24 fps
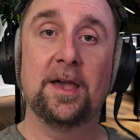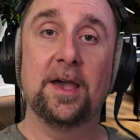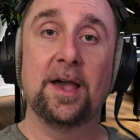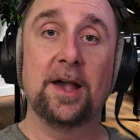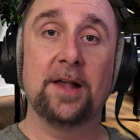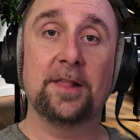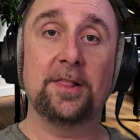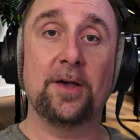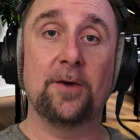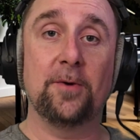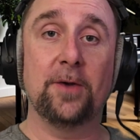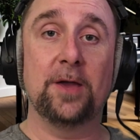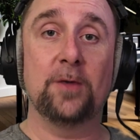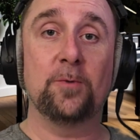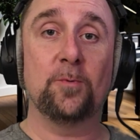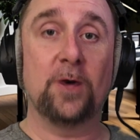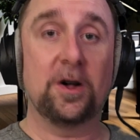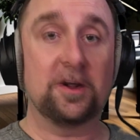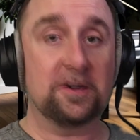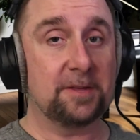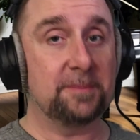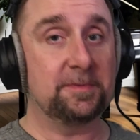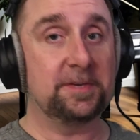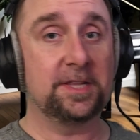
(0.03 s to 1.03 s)
Hello, and
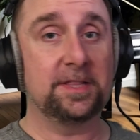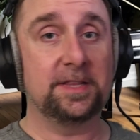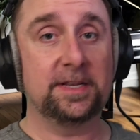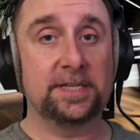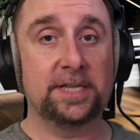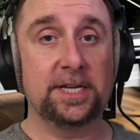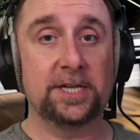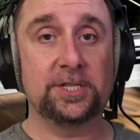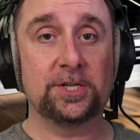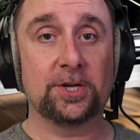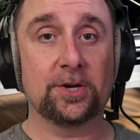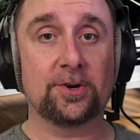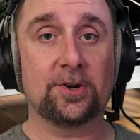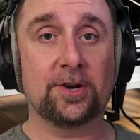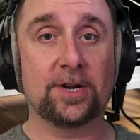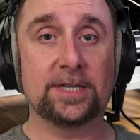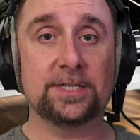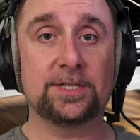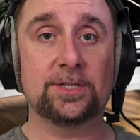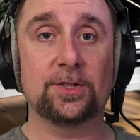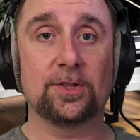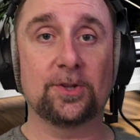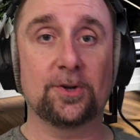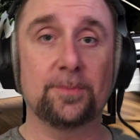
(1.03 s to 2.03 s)
welcome to the Teacher
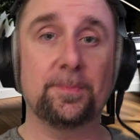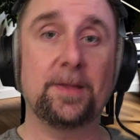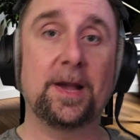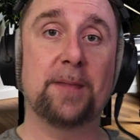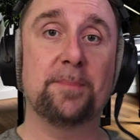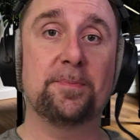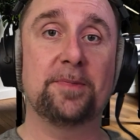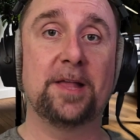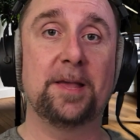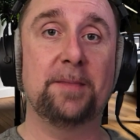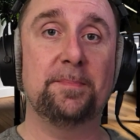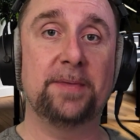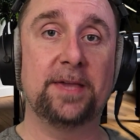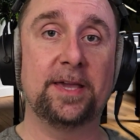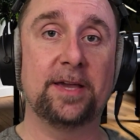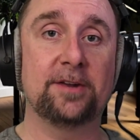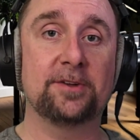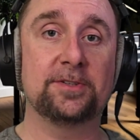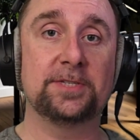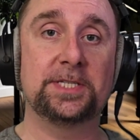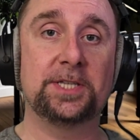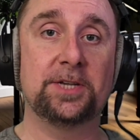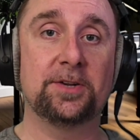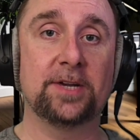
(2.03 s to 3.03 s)
Chris Learn by Play
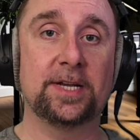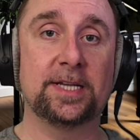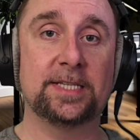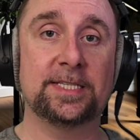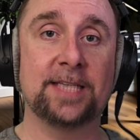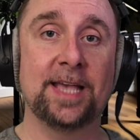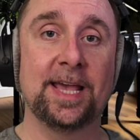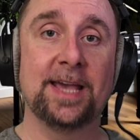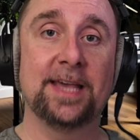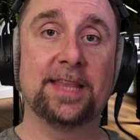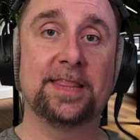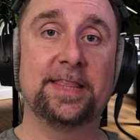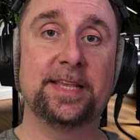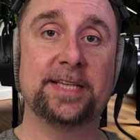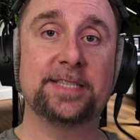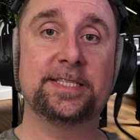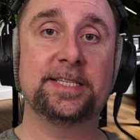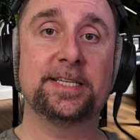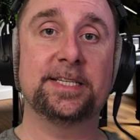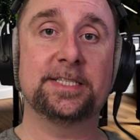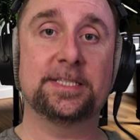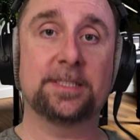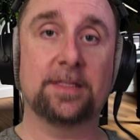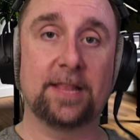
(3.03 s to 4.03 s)
Piano series.
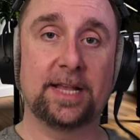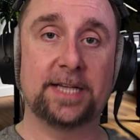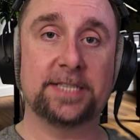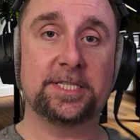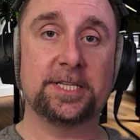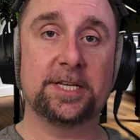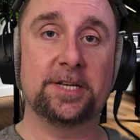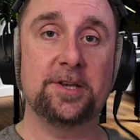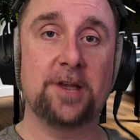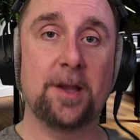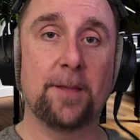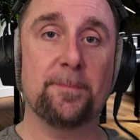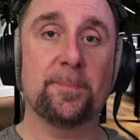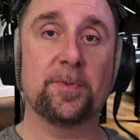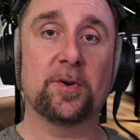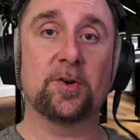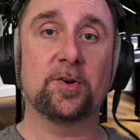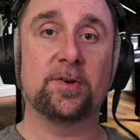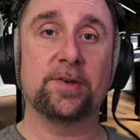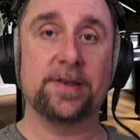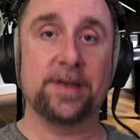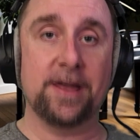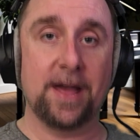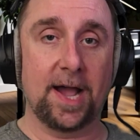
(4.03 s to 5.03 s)
This is lesson number
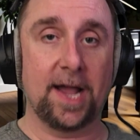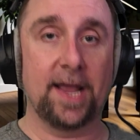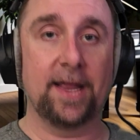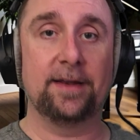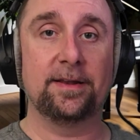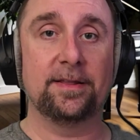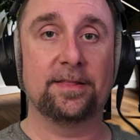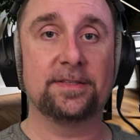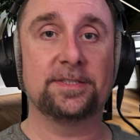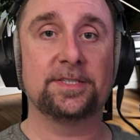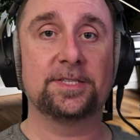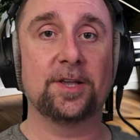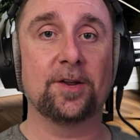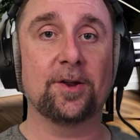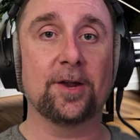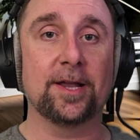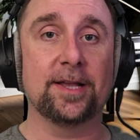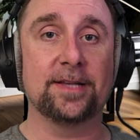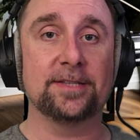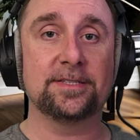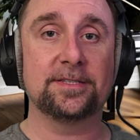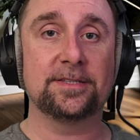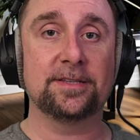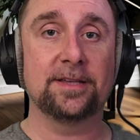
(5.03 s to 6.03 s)
9 in the
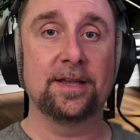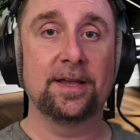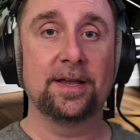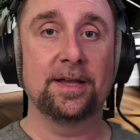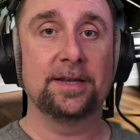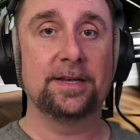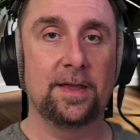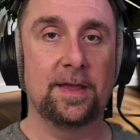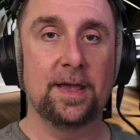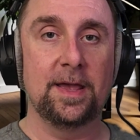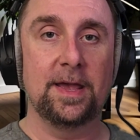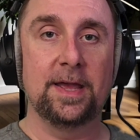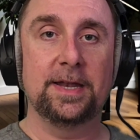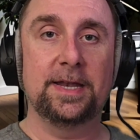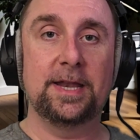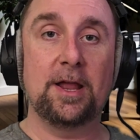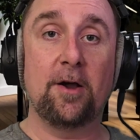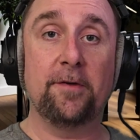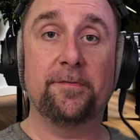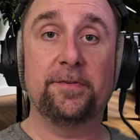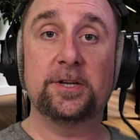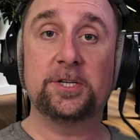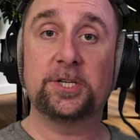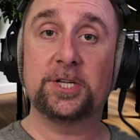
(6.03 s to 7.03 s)
series. Now,
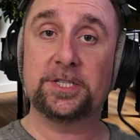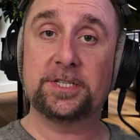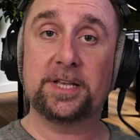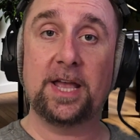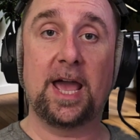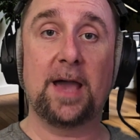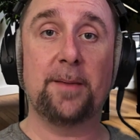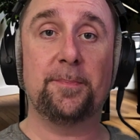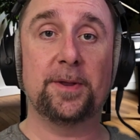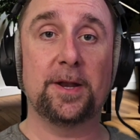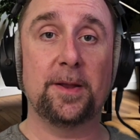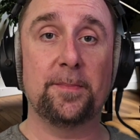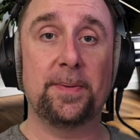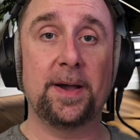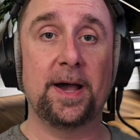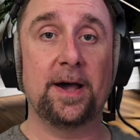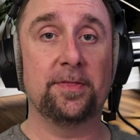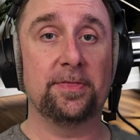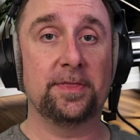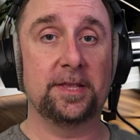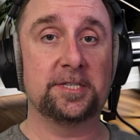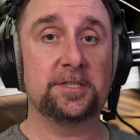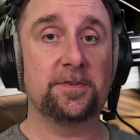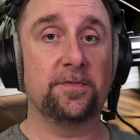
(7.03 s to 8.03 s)
if you just happen
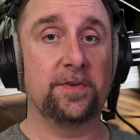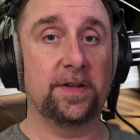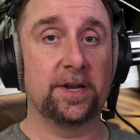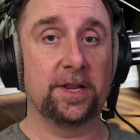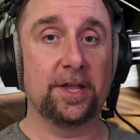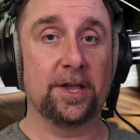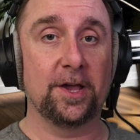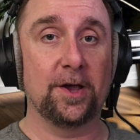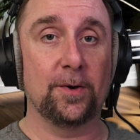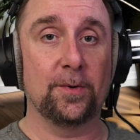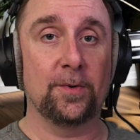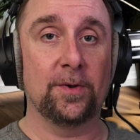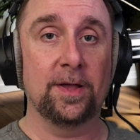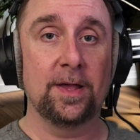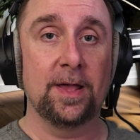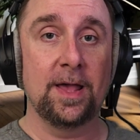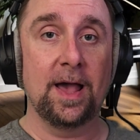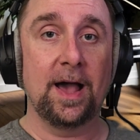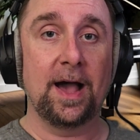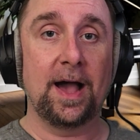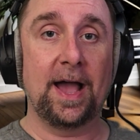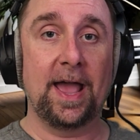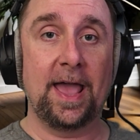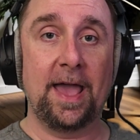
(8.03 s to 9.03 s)
upon this video,
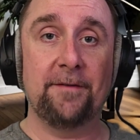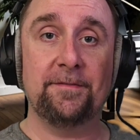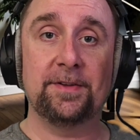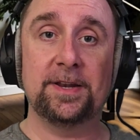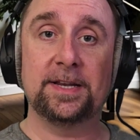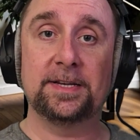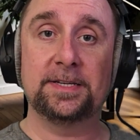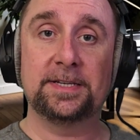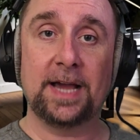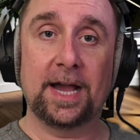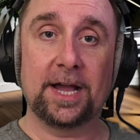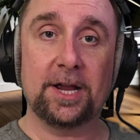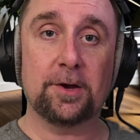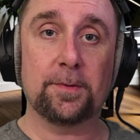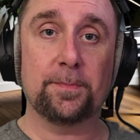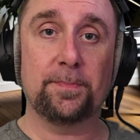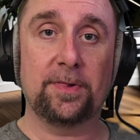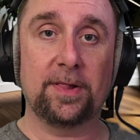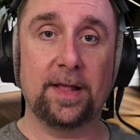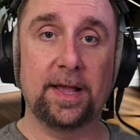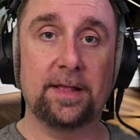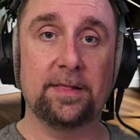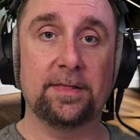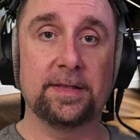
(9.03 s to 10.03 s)
I have an entire
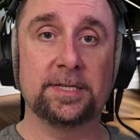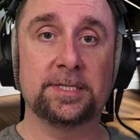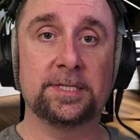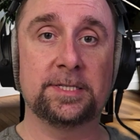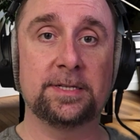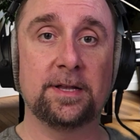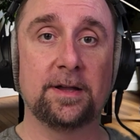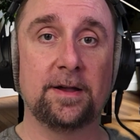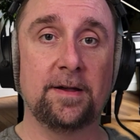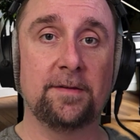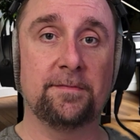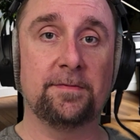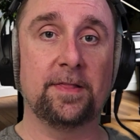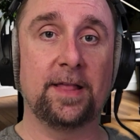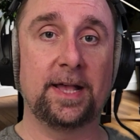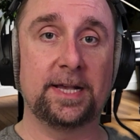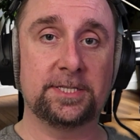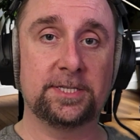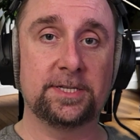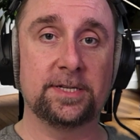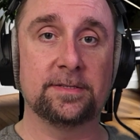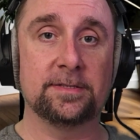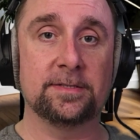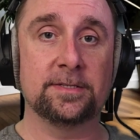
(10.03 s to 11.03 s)
playlist of
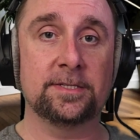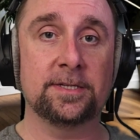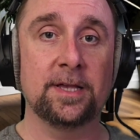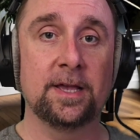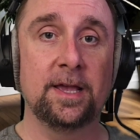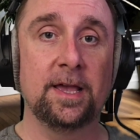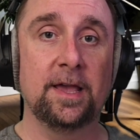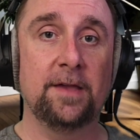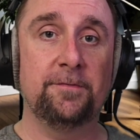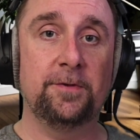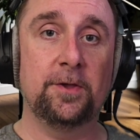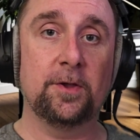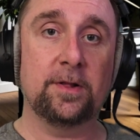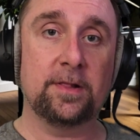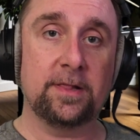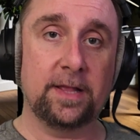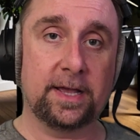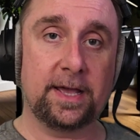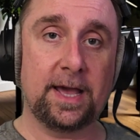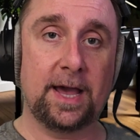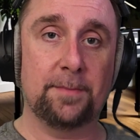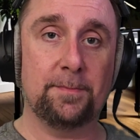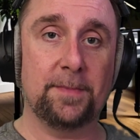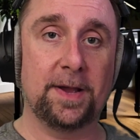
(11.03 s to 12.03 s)
lessons. If you
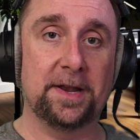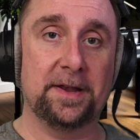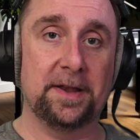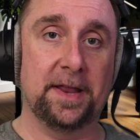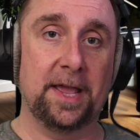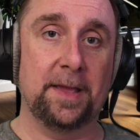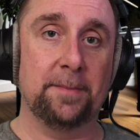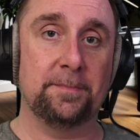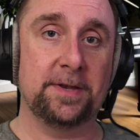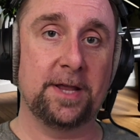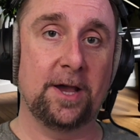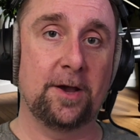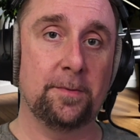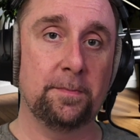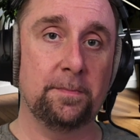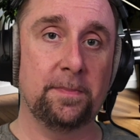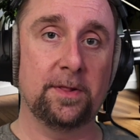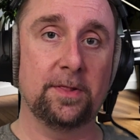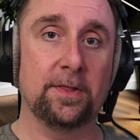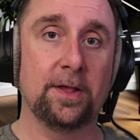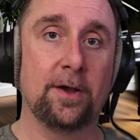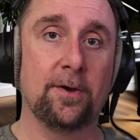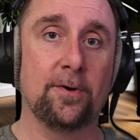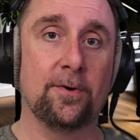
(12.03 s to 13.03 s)
click on my name down
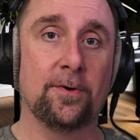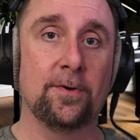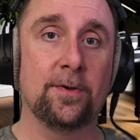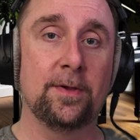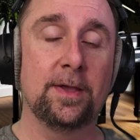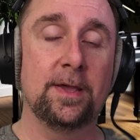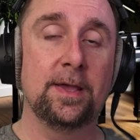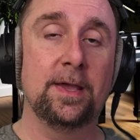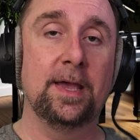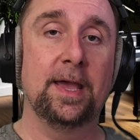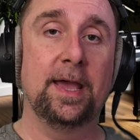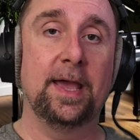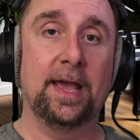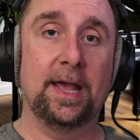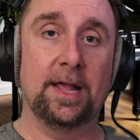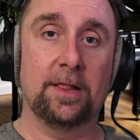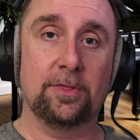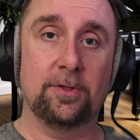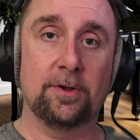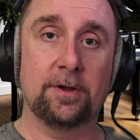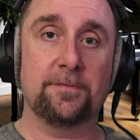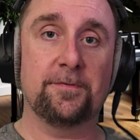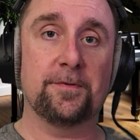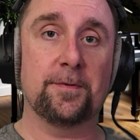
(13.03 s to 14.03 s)
below
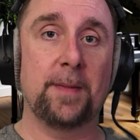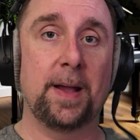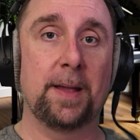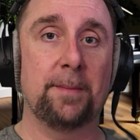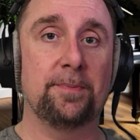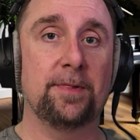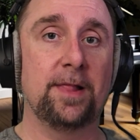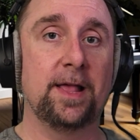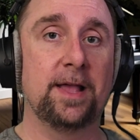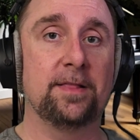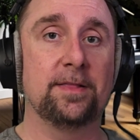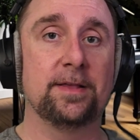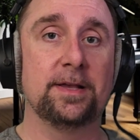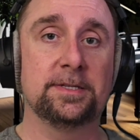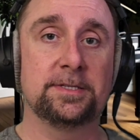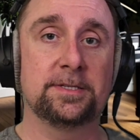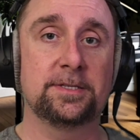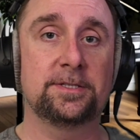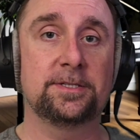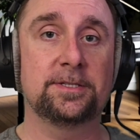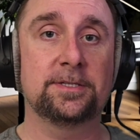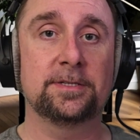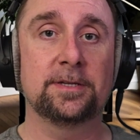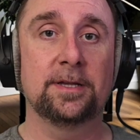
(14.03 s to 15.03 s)
and look for my
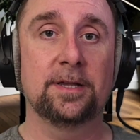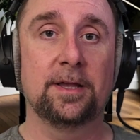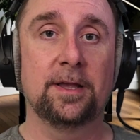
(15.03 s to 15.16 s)
playlists,